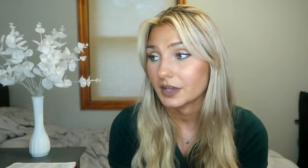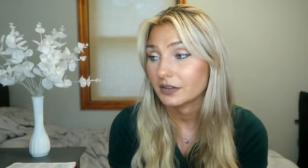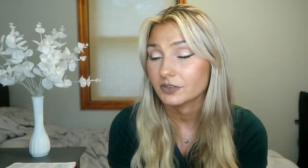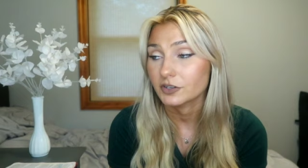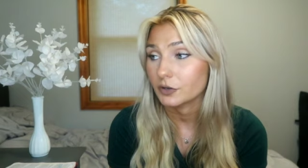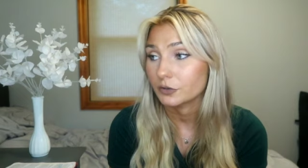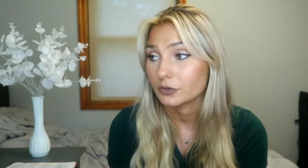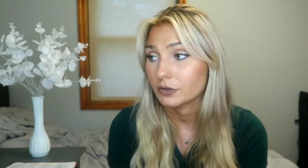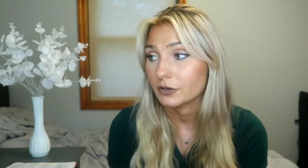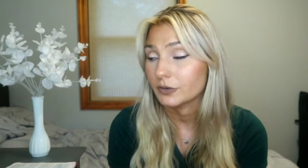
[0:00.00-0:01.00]
ever go
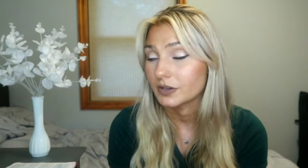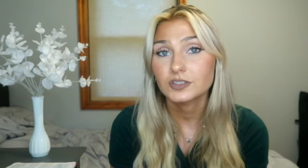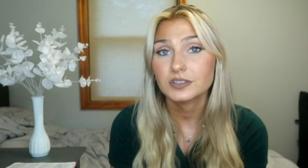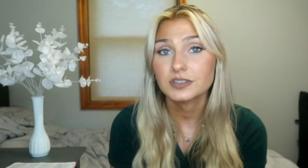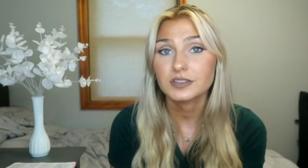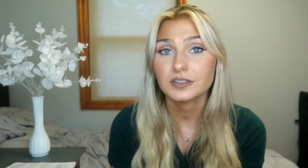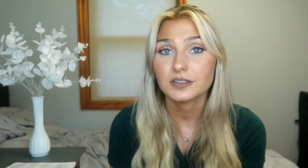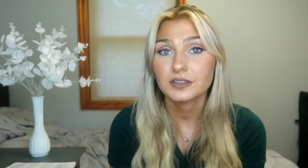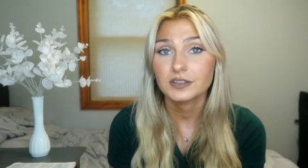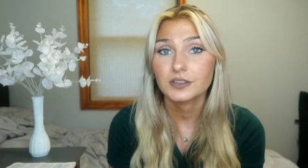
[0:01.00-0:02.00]
through. Just
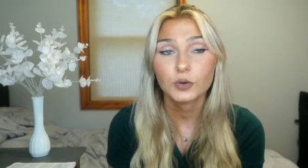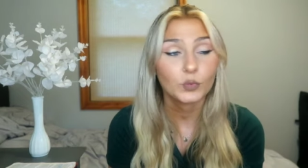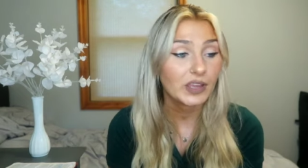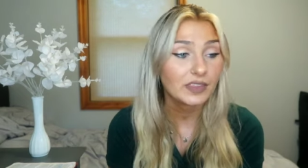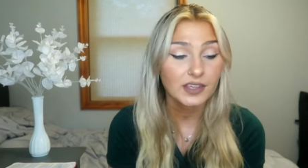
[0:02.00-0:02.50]
the way